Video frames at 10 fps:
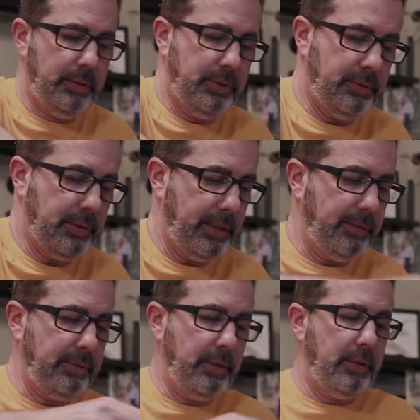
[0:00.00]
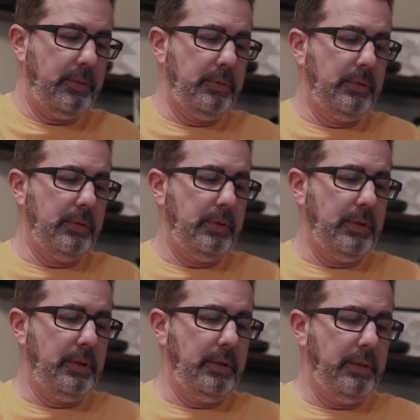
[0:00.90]
just like so.
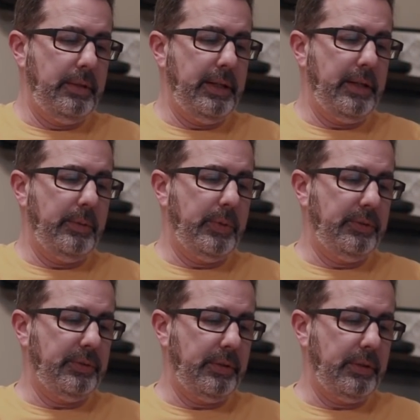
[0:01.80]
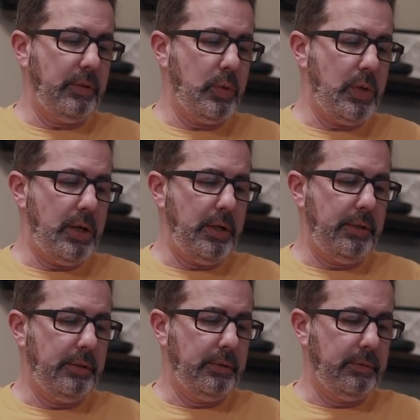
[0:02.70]
The other one's on the quad.
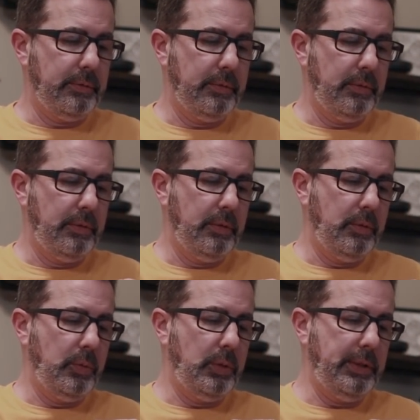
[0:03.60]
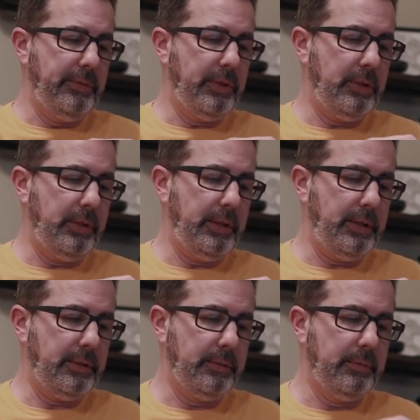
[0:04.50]
We'll leave it on
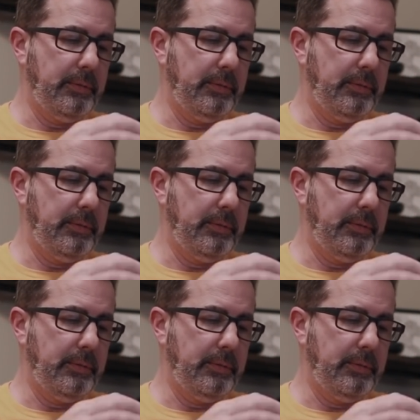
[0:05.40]
there.